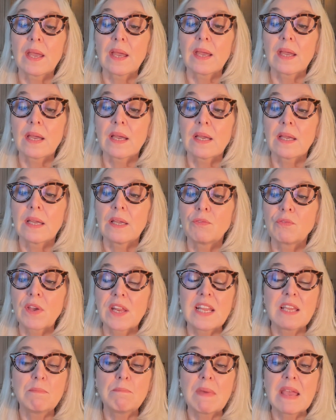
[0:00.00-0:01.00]
If
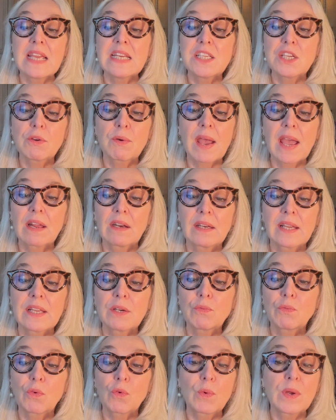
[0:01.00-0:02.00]
any media
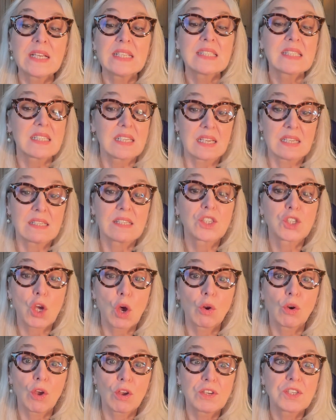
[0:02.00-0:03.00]
outlet, for instance,
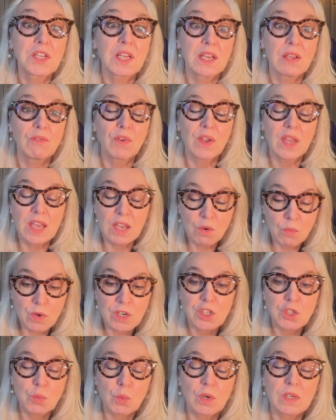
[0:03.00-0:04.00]
Tolo TV,
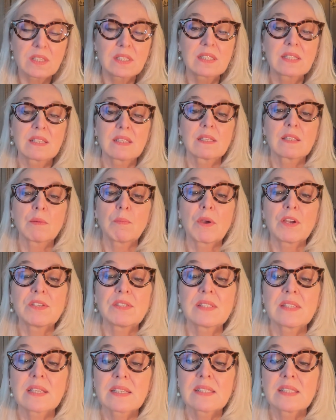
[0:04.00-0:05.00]
which was the
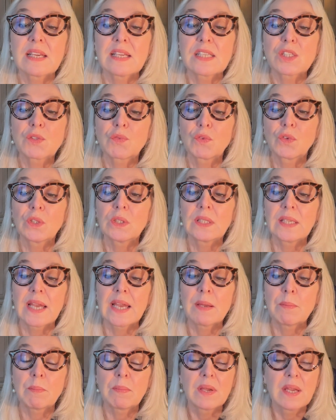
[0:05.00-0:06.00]
most successful
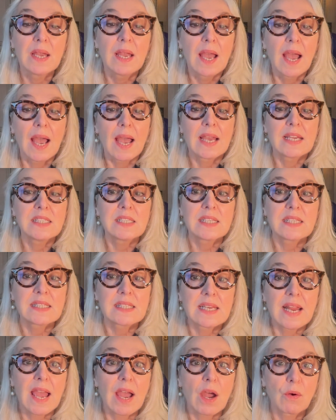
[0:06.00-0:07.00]
and
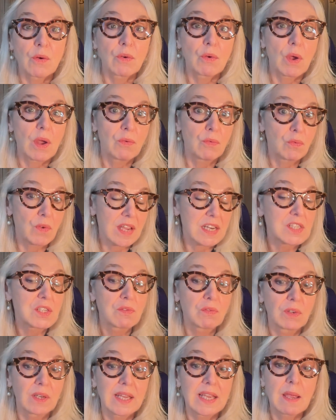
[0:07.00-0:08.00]
is now
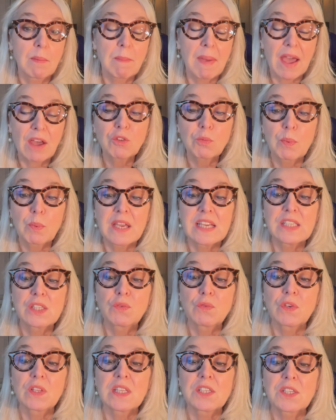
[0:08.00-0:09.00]
effectively a mouthpiece
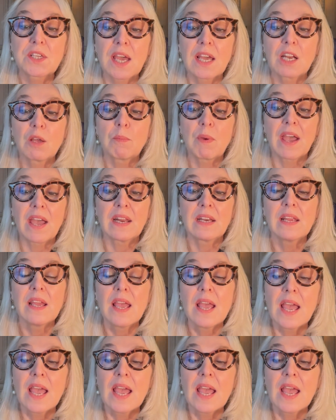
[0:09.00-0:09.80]
for the Taliban,